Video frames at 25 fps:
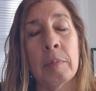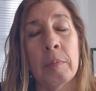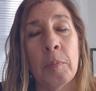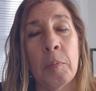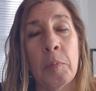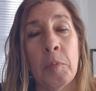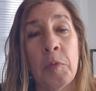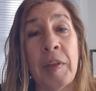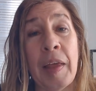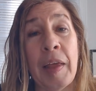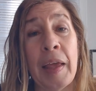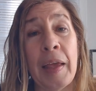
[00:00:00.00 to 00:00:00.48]

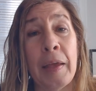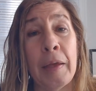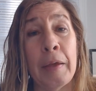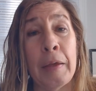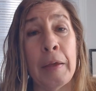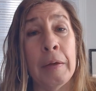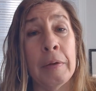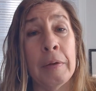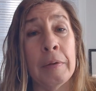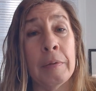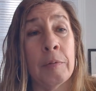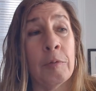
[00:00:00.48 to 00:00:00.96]

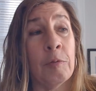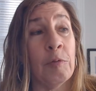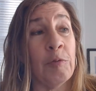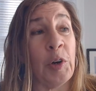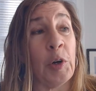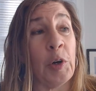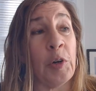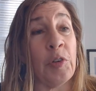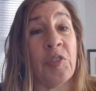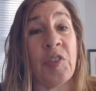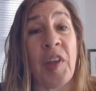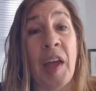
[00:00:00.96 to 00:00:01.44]
say,
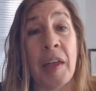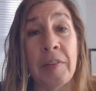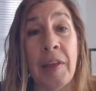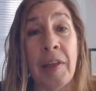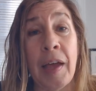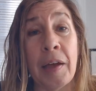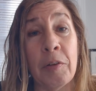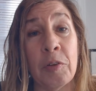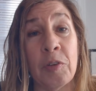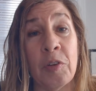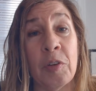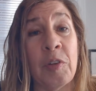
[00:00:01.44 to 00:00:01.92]
first
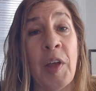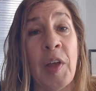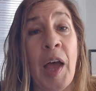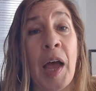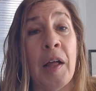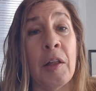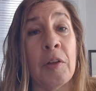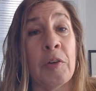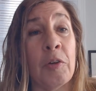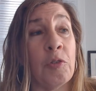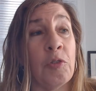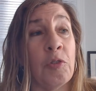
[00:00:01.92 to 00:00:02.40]

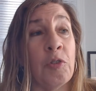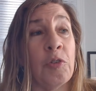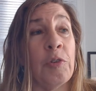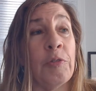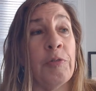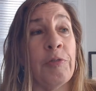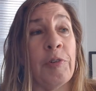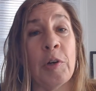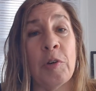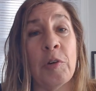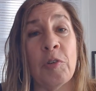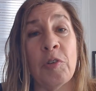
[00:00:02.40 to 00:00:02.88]
$10,000, your
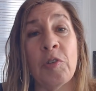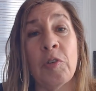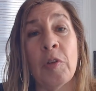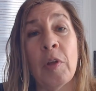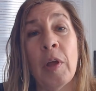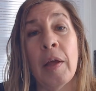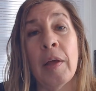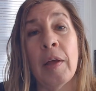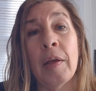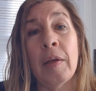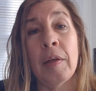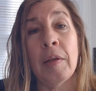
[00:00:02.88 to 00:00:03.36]
first
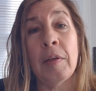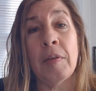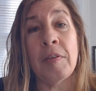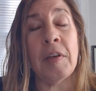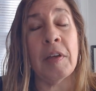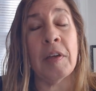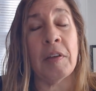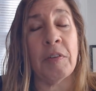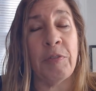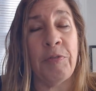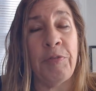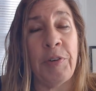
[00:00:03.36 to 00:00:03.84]

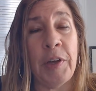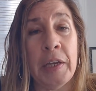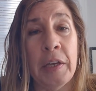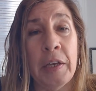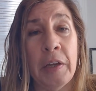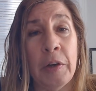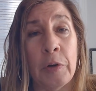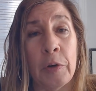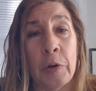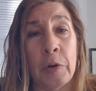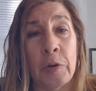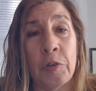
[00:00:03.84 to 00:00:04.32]
6
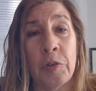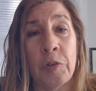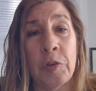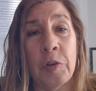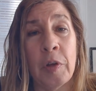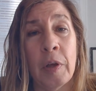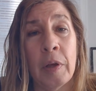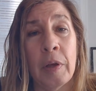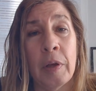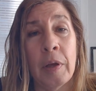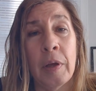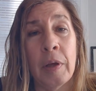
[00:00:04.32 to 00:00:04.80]

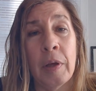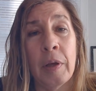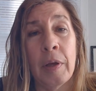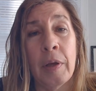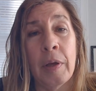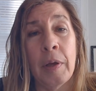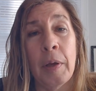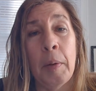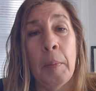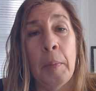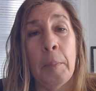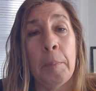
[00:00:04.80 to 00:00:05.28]
figures,
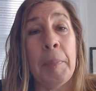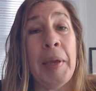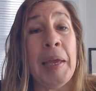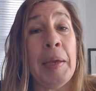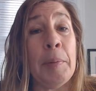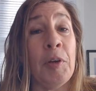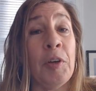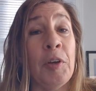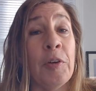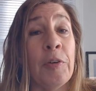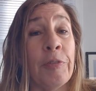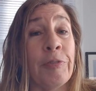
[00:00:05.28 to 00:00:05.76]

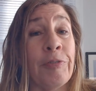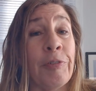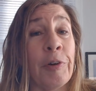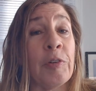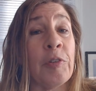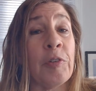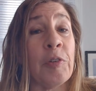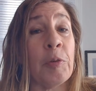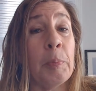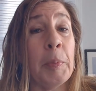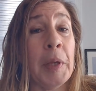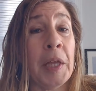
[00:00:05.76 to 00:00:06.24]
maybe your
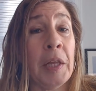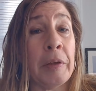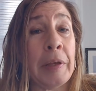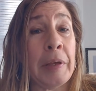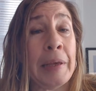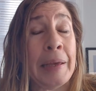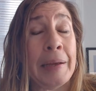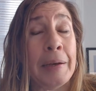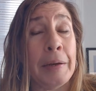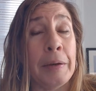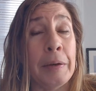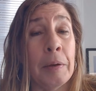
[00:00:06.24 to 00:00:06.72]
first
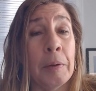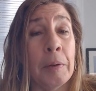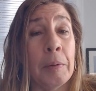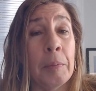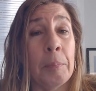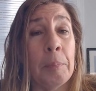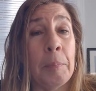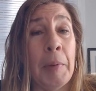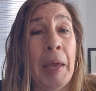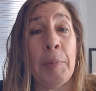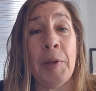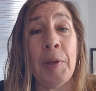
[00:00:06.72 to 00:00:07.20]
million,
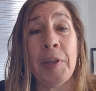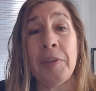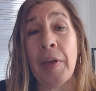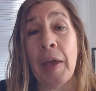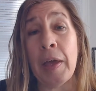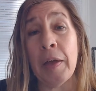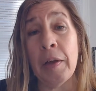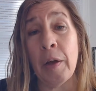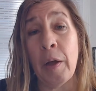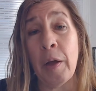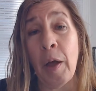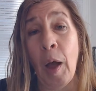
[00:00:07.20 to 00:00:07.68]
maybe
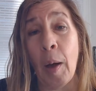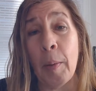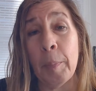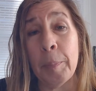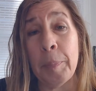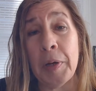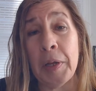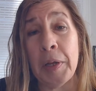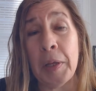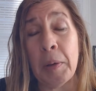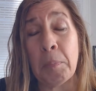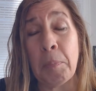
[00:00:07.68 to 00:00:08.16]
take a
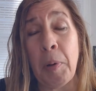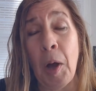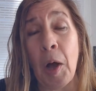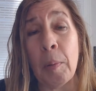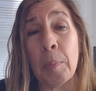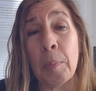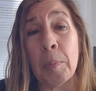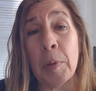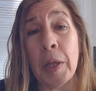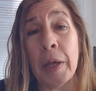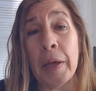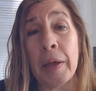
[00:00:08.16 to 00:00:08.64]
company
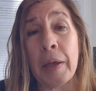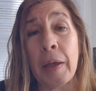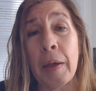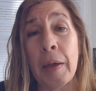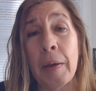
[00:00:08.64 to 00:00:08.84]
public?